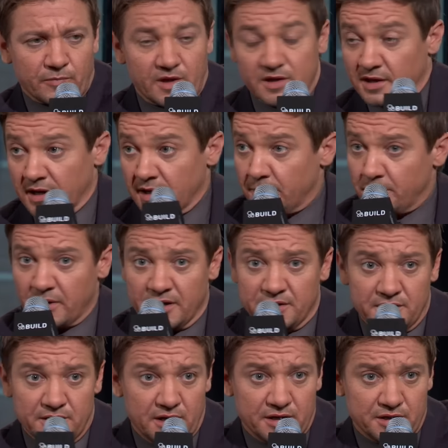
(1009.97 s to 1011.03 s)
Yeah, again, but I
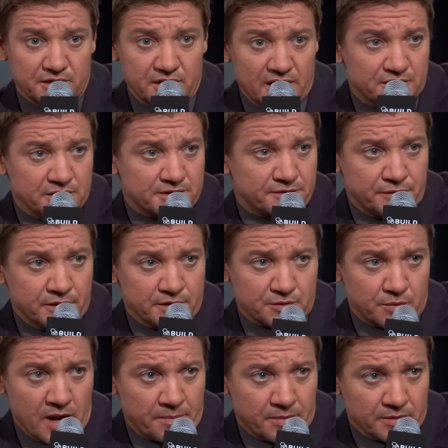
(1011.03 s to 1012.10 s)
didn't. I, I just finished
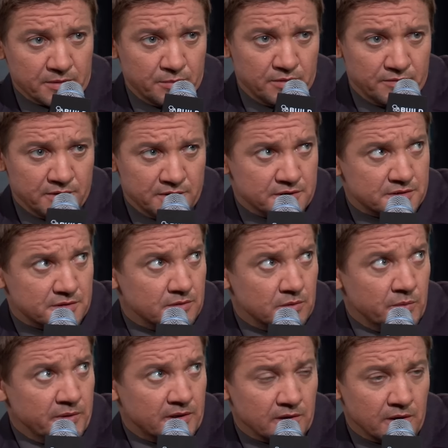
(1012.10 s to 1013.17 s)
wrapping the movie just a
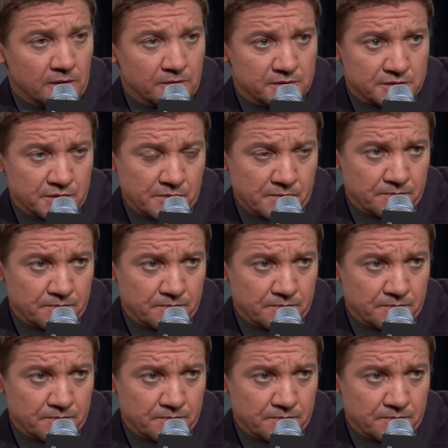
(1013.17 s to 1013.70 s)
week ago. So I